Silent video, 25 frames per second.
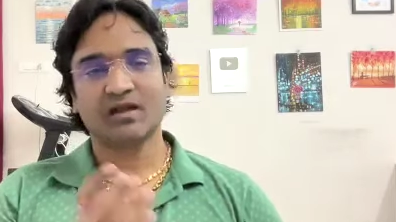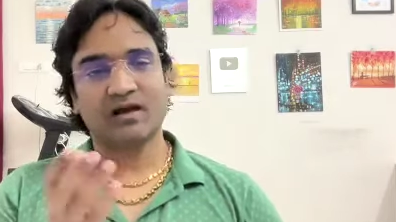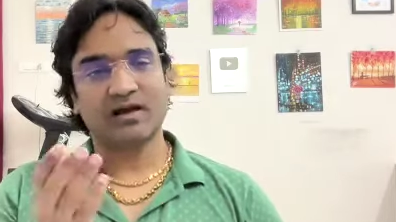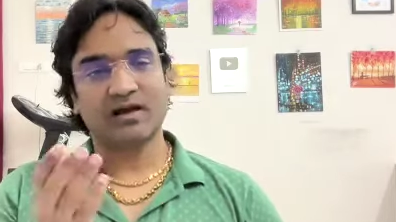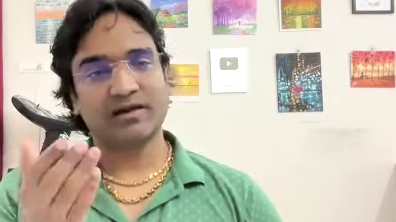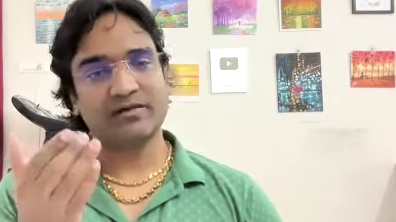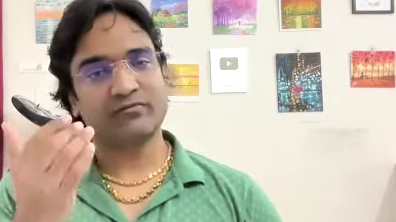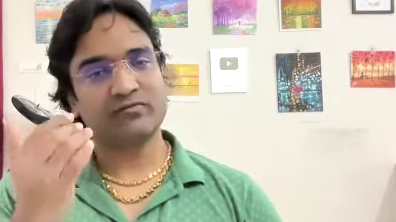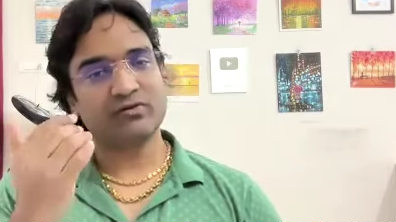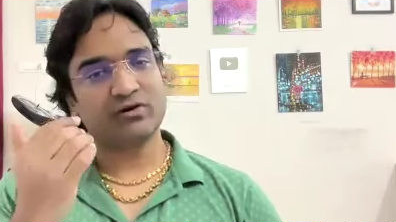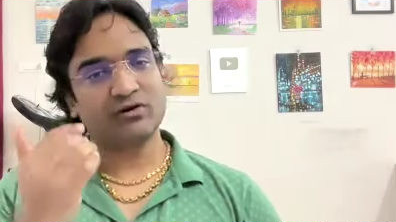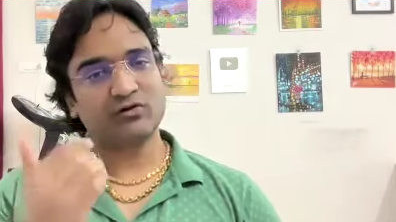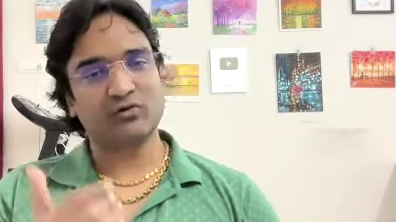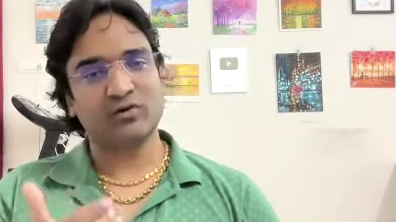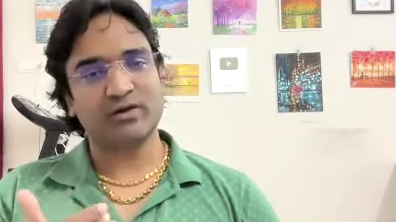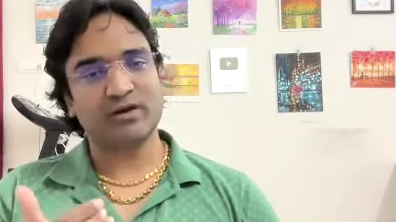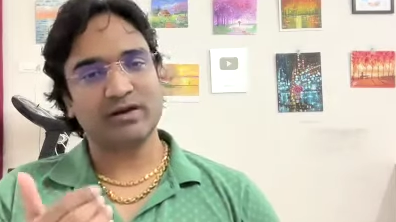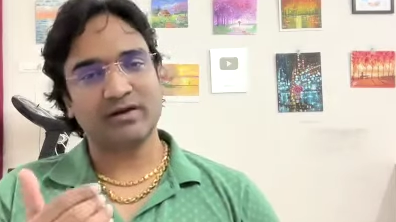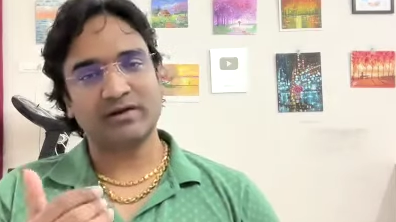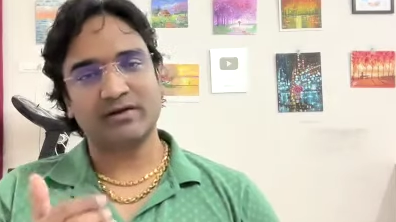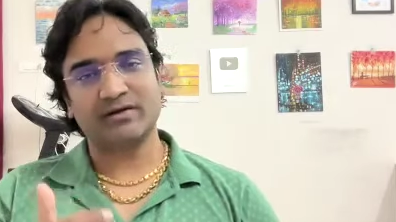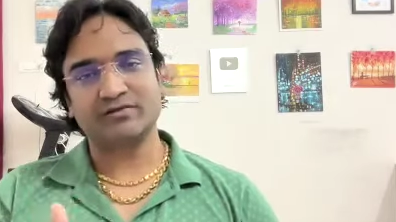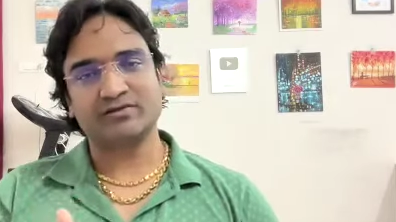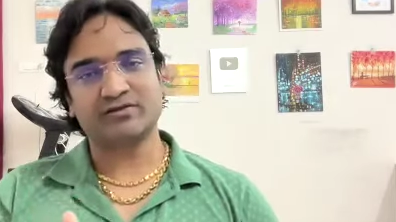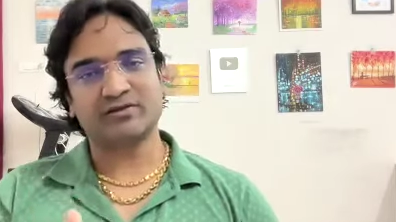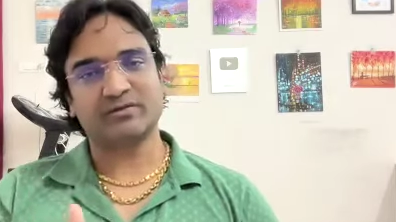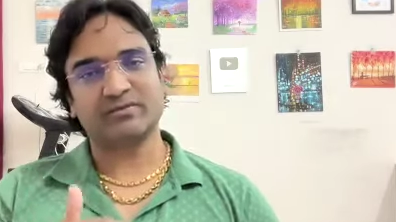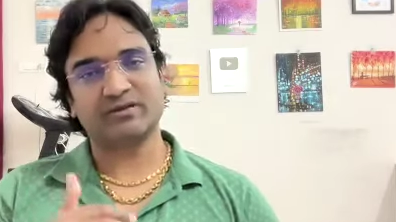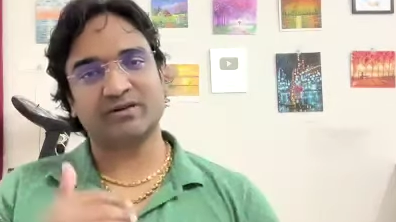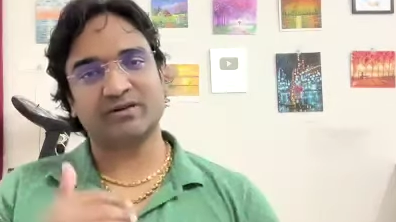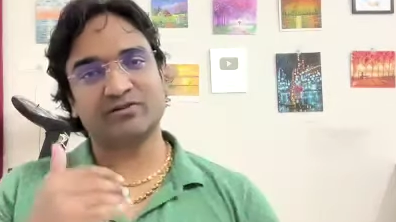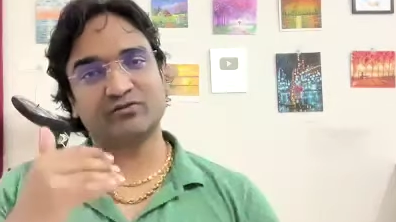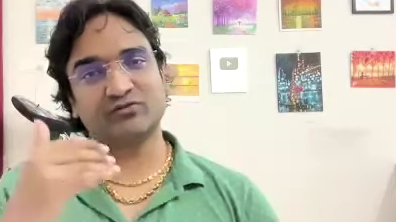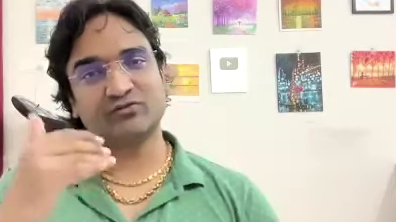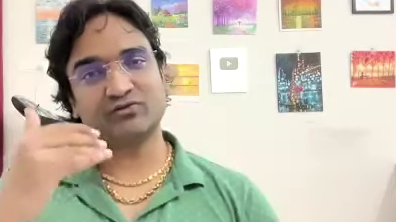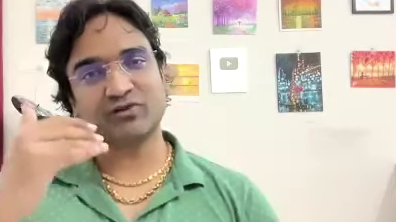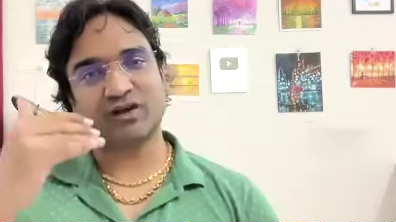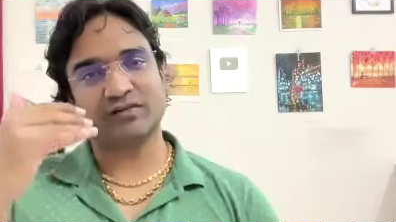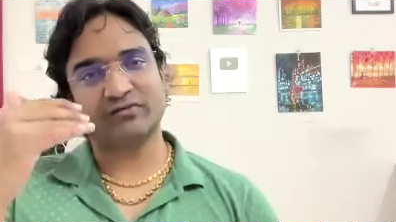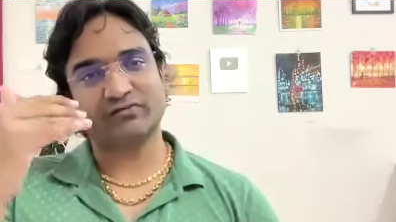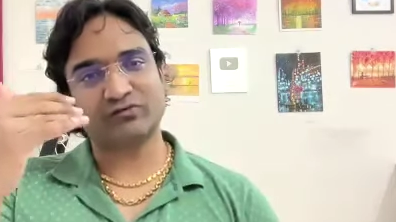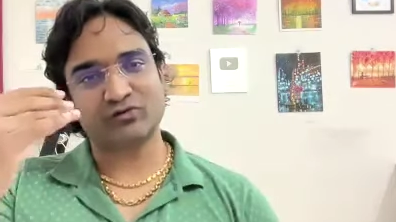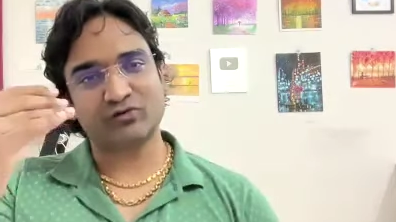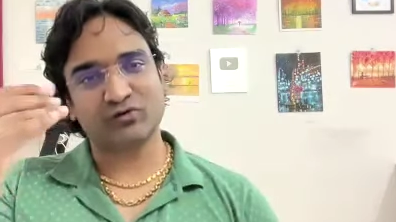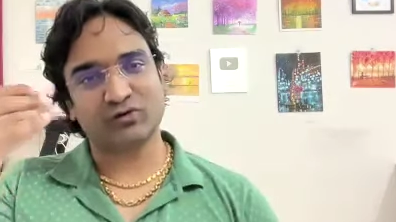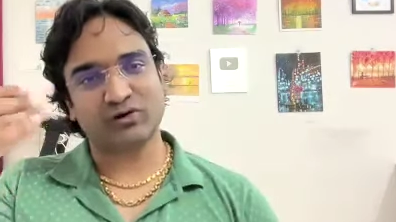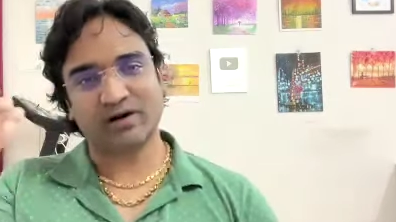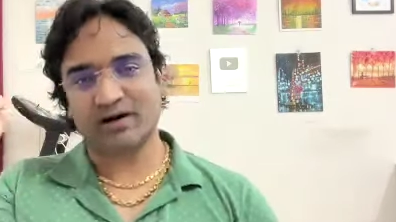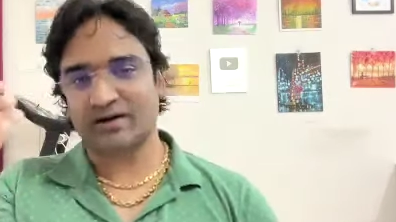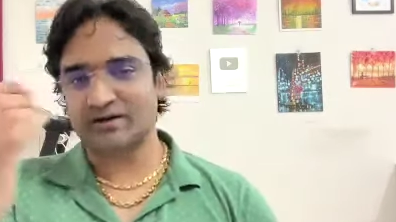And if you are doing internship, there is no charge
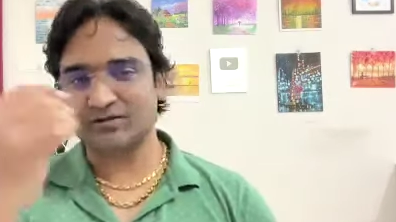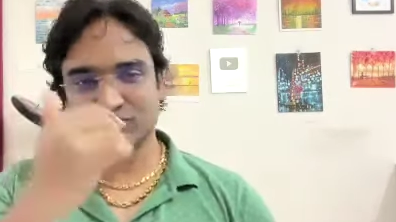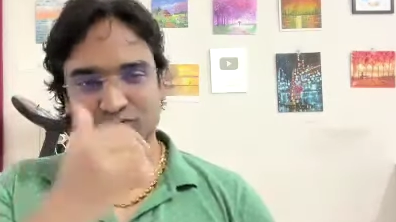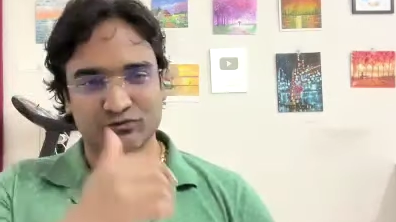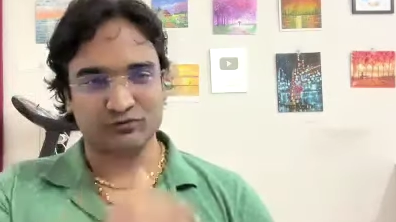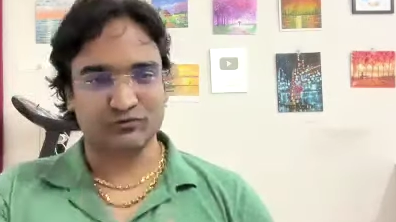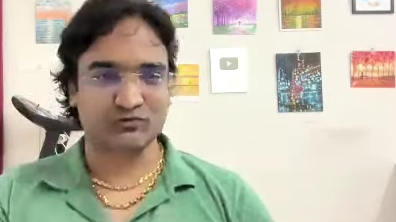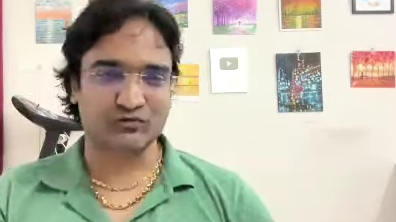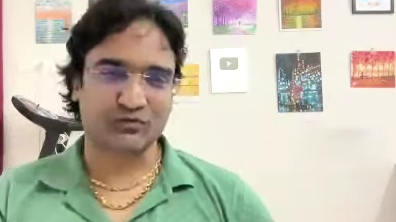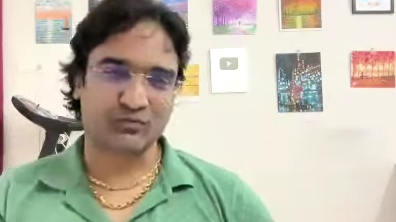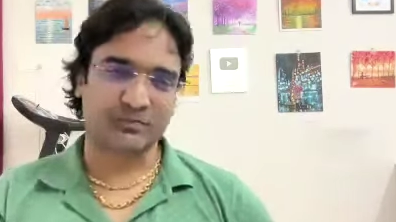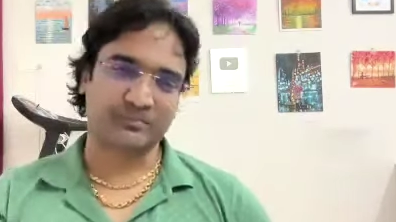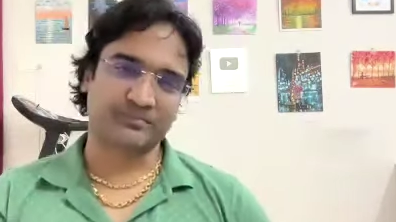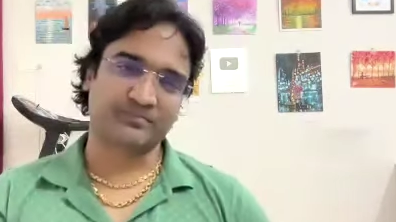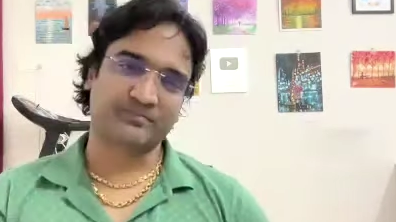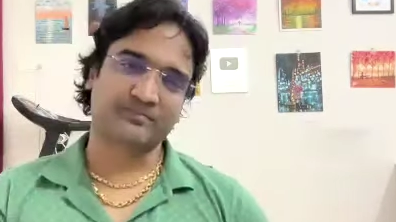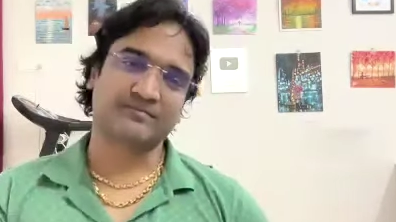for your clients also.